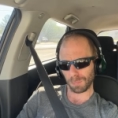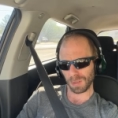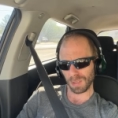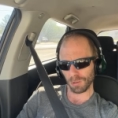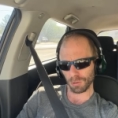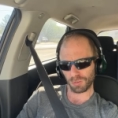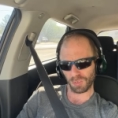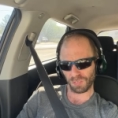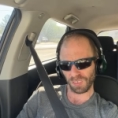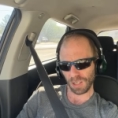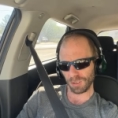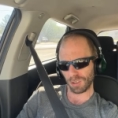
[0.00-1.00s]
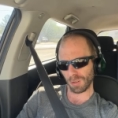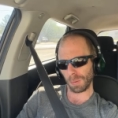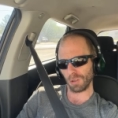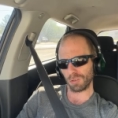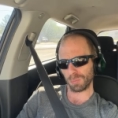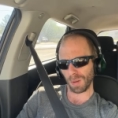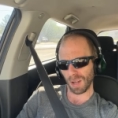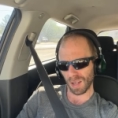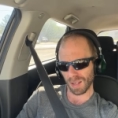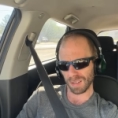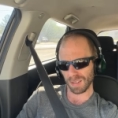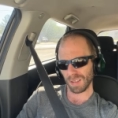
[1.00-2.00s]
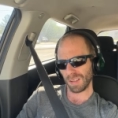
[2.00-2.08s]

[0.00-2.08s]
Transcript: appeals for failure to post bond